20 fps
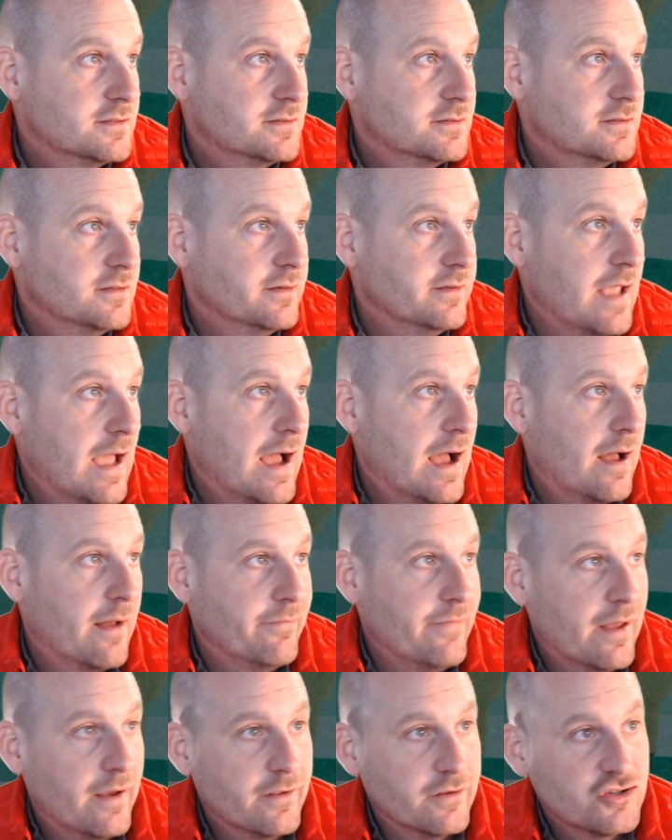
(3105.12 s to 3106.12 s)
Yeah,
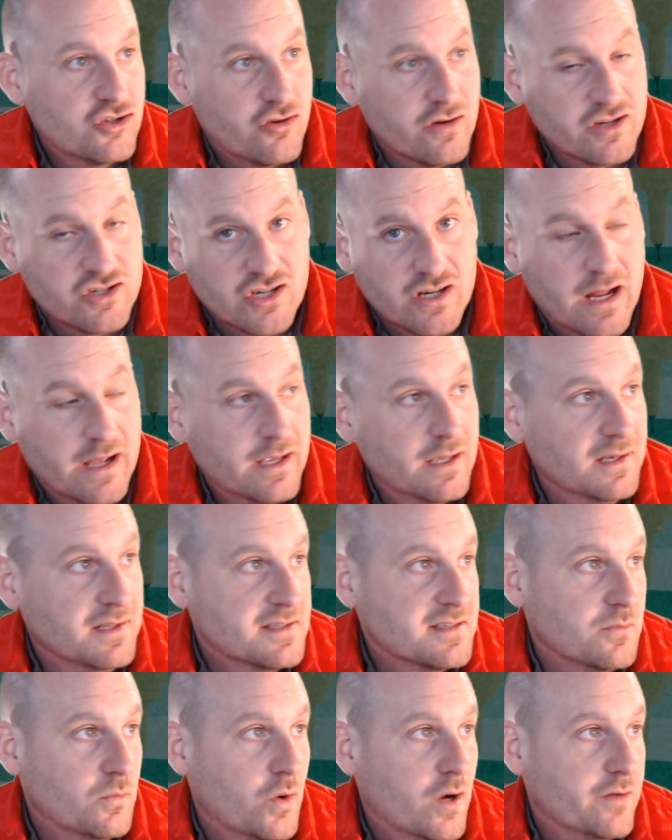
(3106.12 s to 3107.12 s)
Christian, I could eat
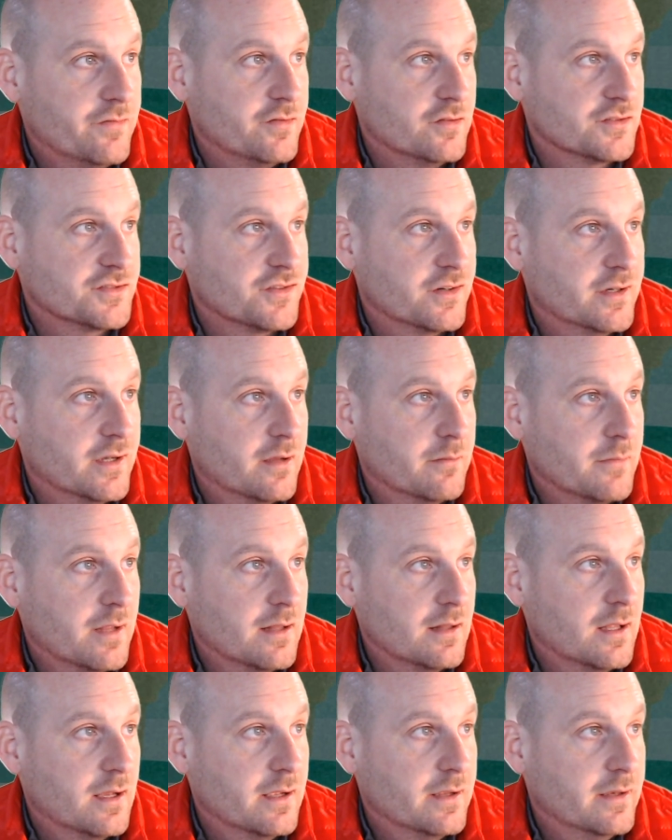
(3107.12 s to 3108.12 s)
some waffles right now. I'm
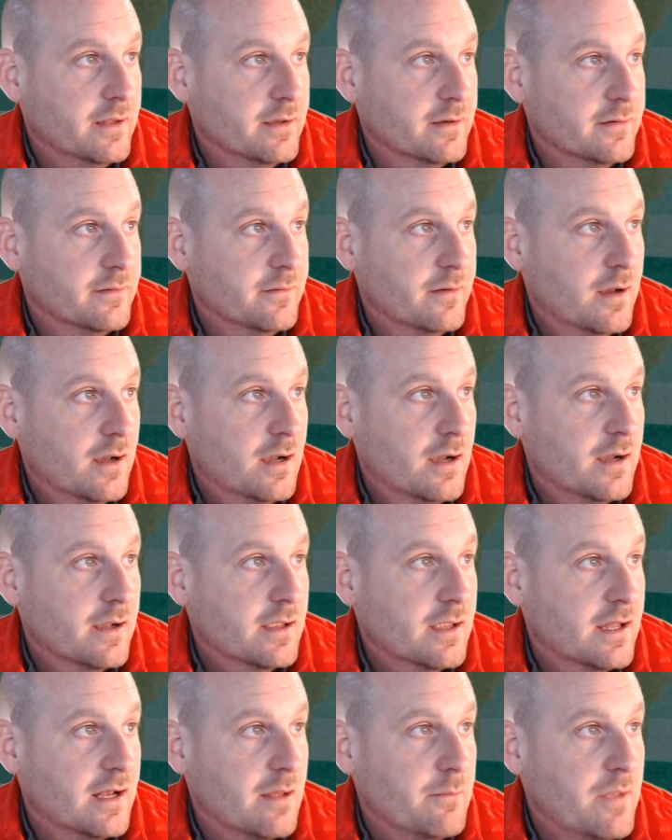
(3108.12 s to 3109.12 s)
not lying here.
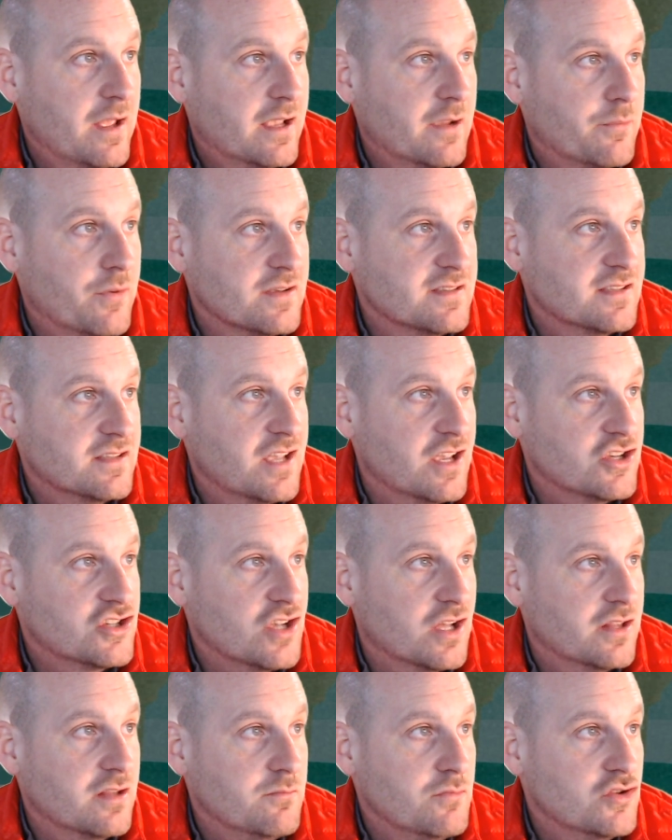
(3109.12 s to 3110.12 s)
Can I make a
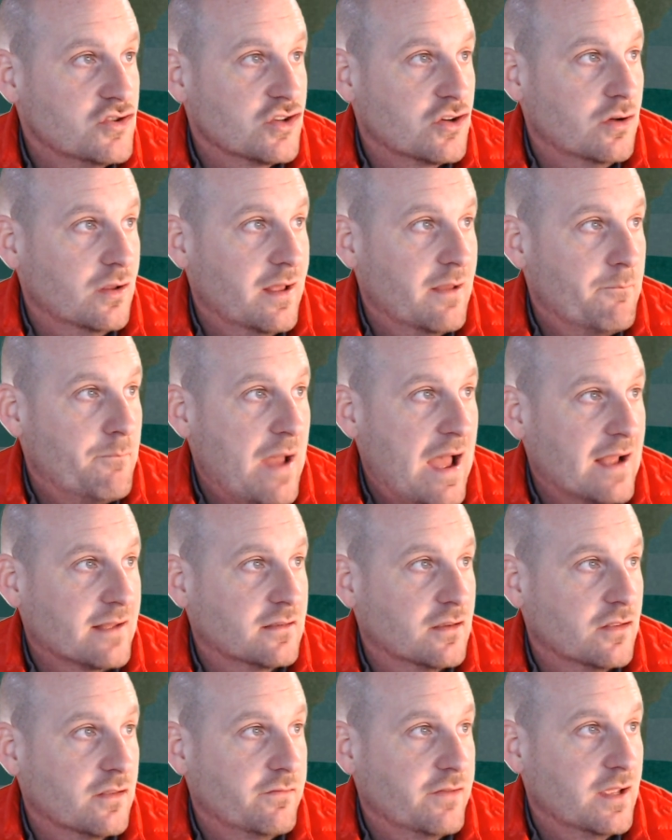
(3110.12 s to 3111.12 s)
presentation on the musical impact
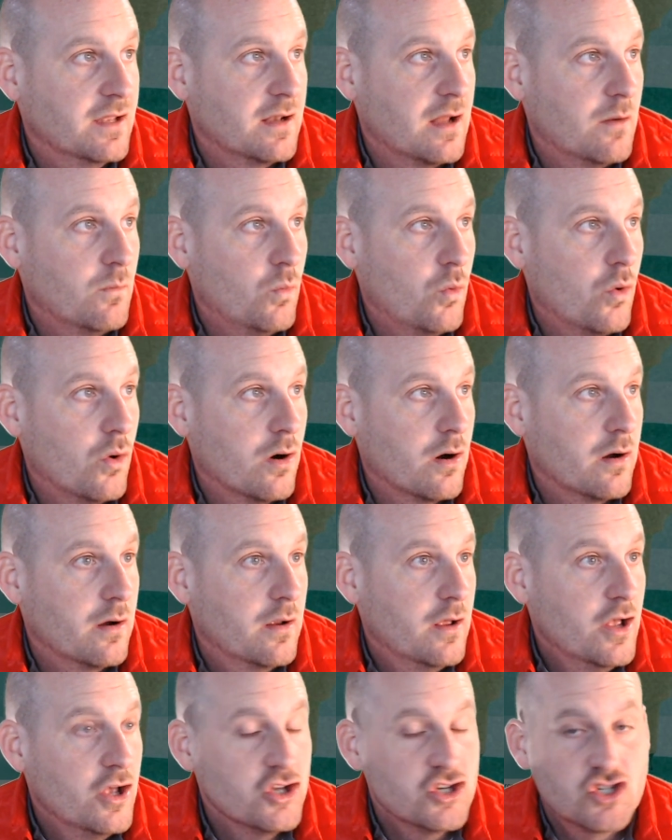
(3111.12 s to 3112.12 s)
of the Vietnam War?
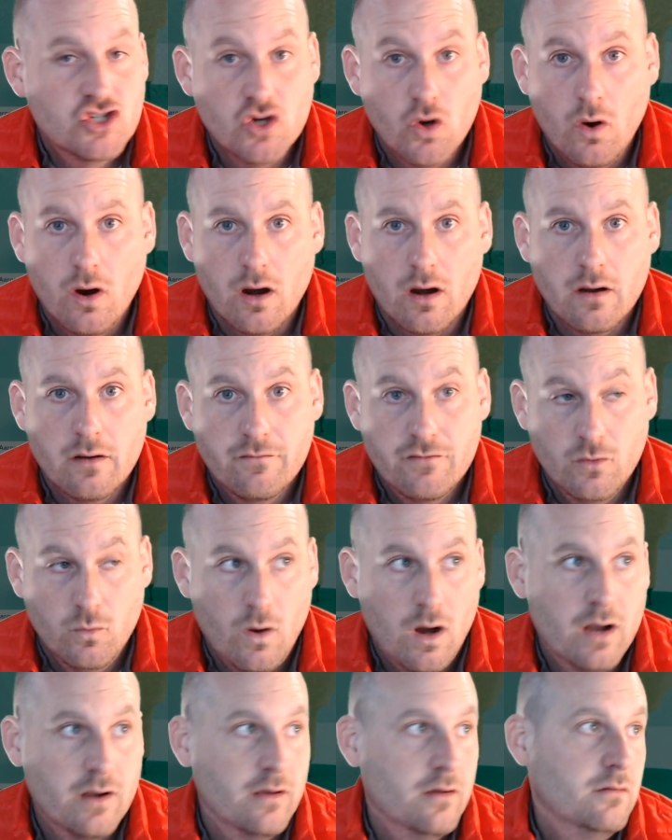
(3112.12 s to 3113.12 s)
Sure, if you
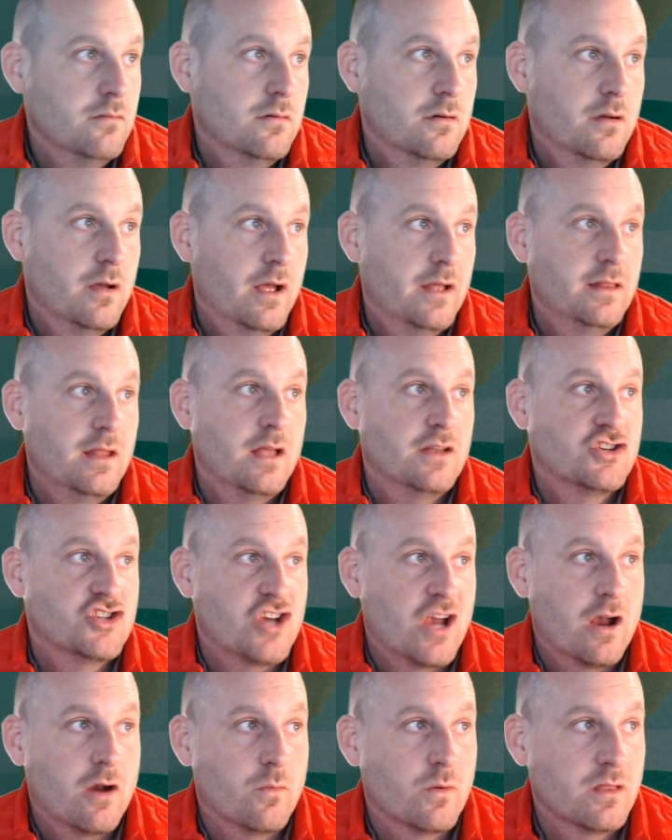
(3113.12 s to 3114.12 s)
want to. And then
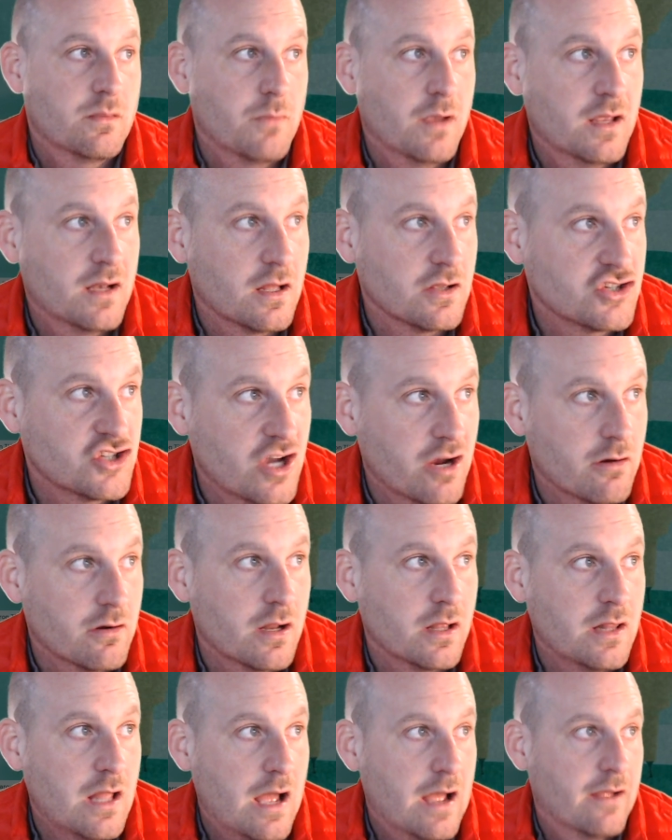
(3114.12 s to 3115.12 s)
share it with me, and I'll share it
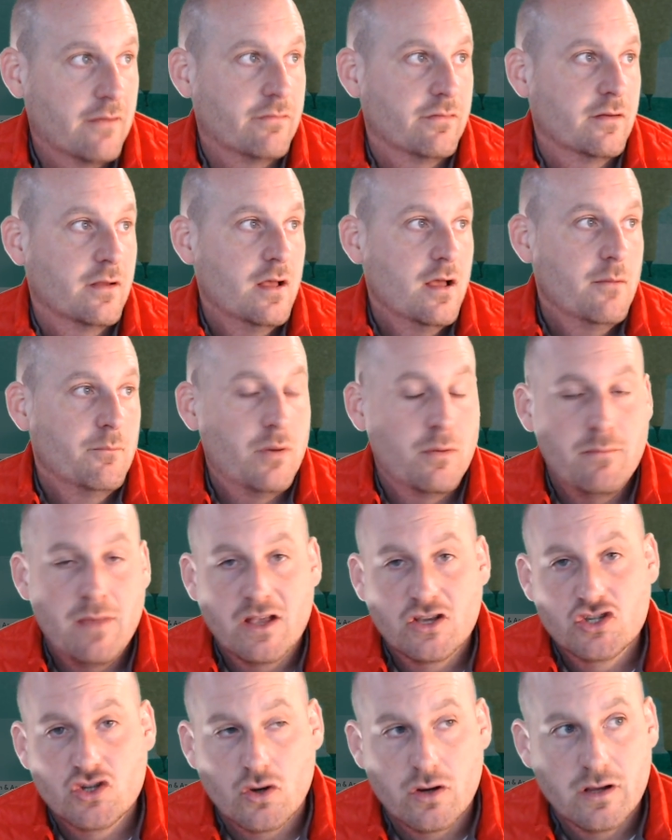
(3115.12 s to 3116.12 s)
on live. But
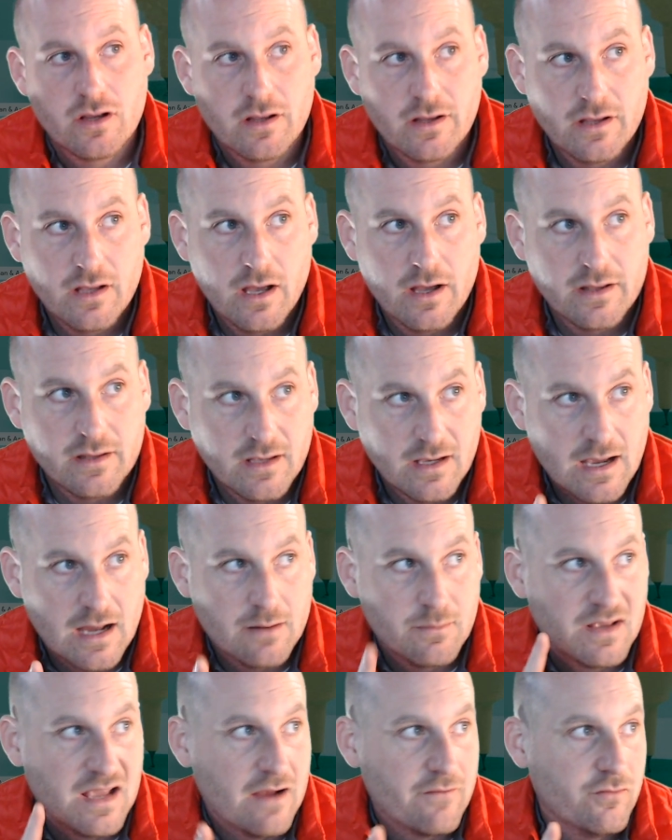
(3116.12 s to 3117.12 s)
make sure, you got
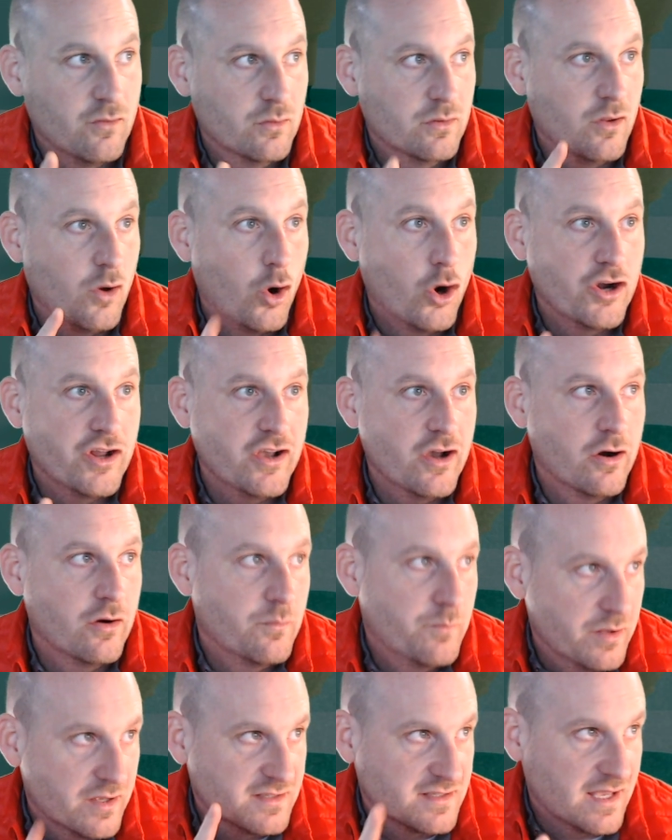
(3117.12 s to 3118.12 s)
to be careful with audio
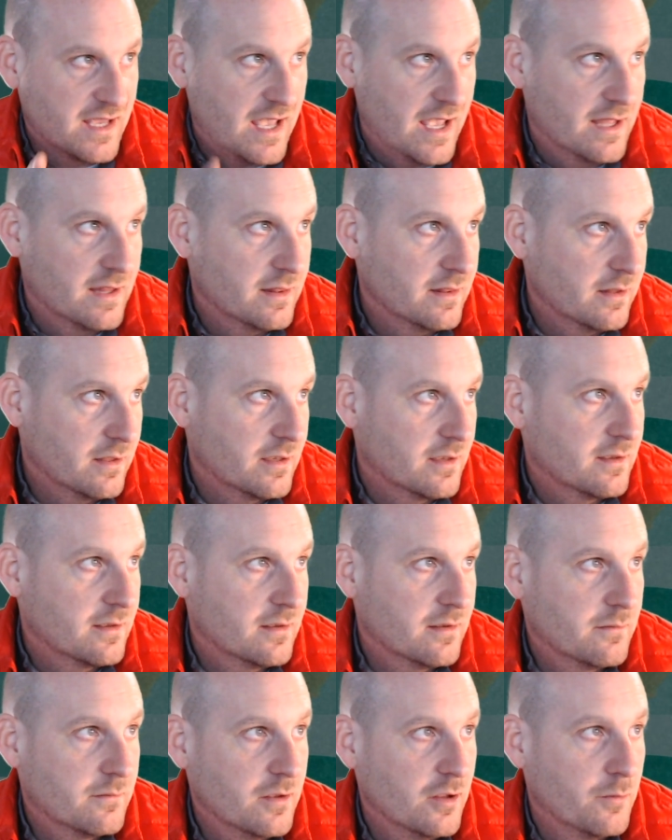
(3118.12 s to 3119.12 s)
because I can't,
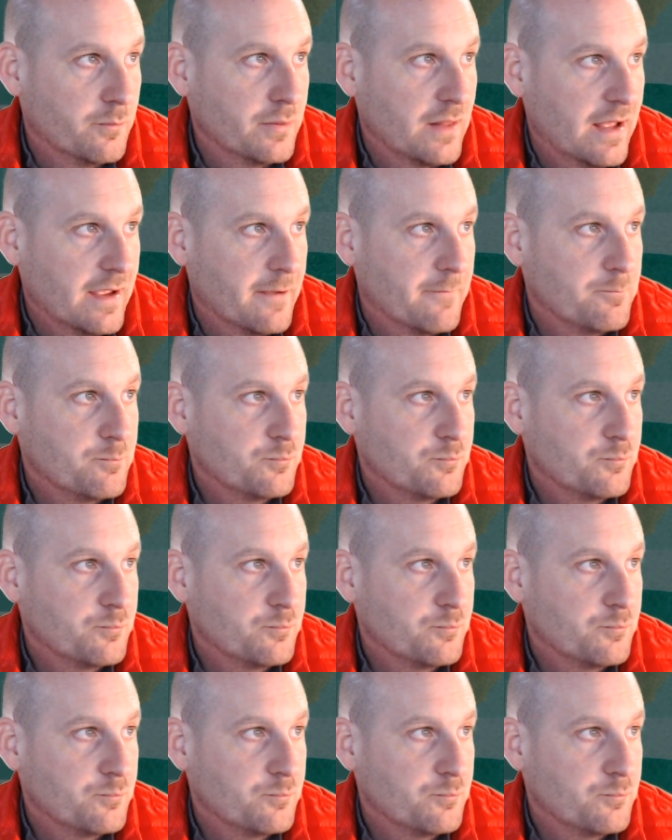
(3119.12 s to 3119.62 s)
play it.